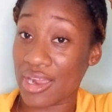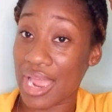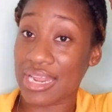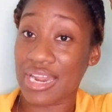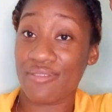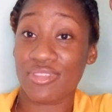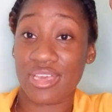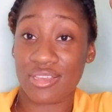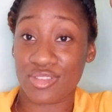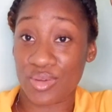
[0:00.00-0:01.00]
and then everything
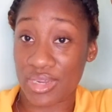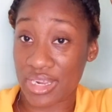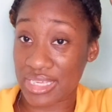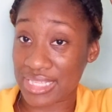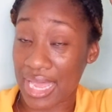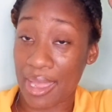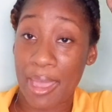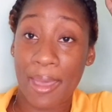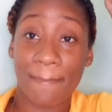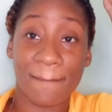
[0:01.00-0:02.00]
else down here is like
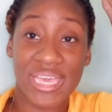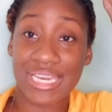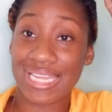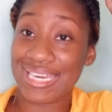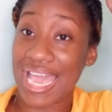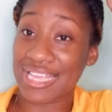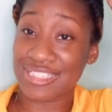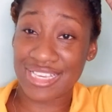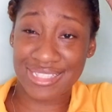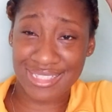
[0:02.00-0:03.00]
mainly
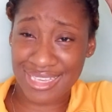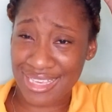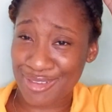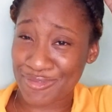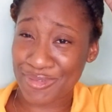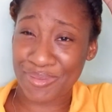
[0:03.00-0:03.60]
digestive